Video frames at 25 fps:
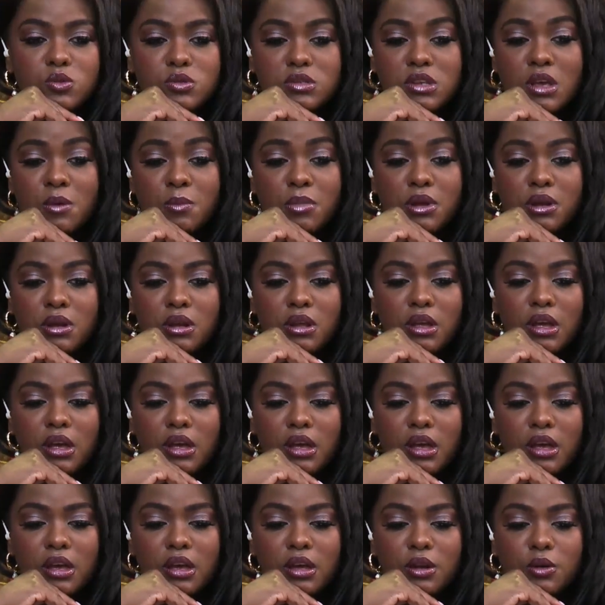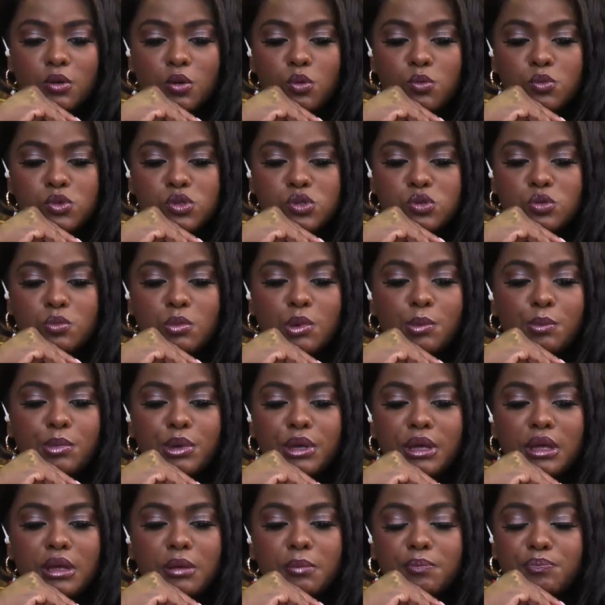was up, and I can almost remember
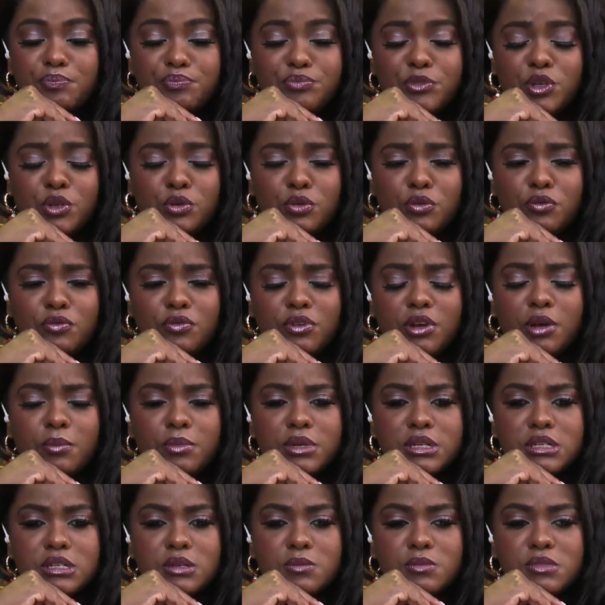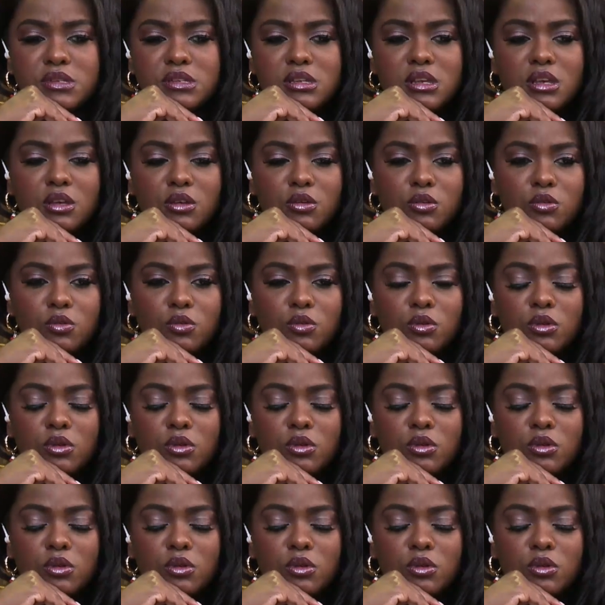him, verbatim saying,